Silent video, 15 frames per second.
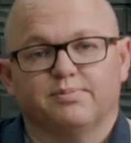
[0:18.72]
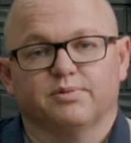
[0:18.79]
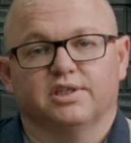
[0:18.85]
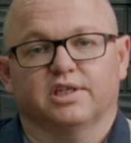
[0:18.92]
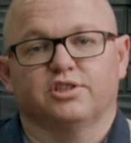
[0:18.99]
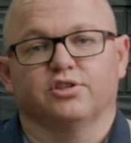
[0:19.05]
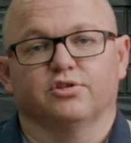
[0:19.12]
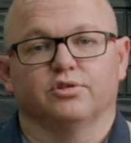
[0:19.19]

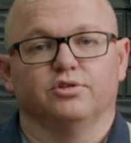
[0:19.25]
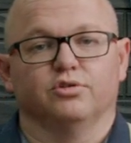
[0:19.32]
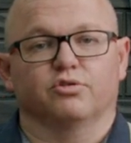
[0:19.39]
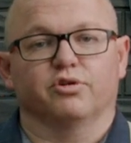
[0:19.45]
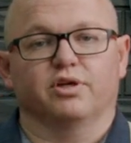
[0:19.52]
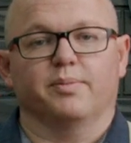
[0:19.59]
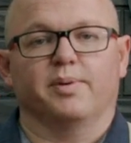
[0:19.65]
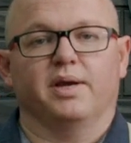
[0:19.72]
protection on your
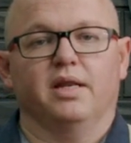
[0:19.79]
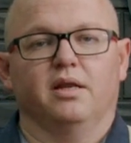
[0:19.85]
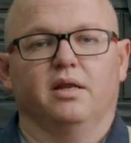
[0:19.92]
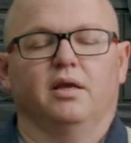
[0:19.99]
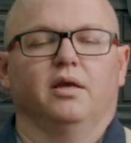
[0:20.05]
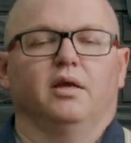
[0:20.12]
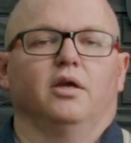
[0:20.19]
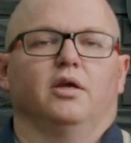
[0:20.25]
cricket bat,
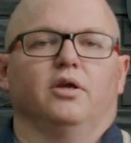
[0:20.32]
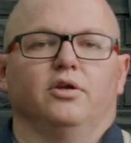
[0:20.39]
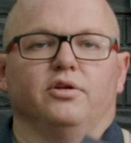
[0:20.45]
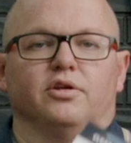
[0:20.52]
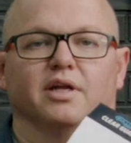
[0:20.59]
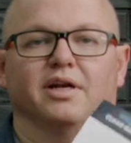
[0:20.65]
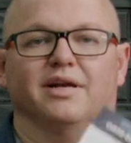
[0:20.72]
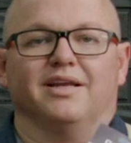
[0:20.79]

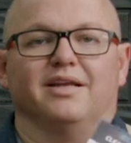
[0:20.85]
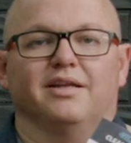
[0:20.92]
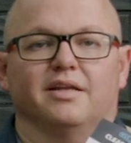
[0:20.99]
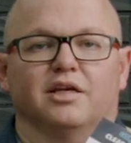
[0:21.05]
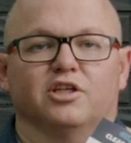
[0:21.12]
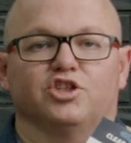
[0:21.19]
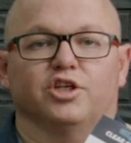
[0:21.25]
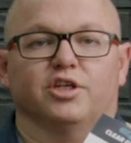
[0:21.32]
you're going to
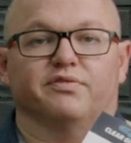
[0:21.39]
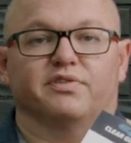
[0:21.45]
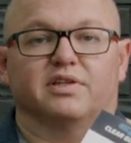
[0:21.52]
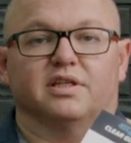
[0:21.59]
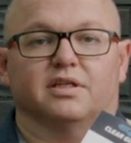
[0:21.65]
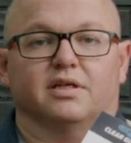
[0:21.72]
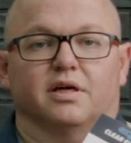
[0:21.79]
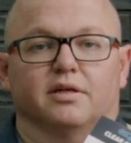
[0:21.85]
need a sheet of
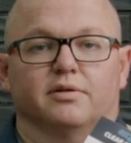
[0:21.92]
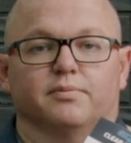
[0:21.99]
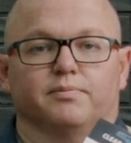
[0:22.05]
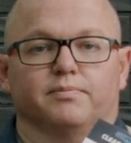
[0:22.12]
clear gut.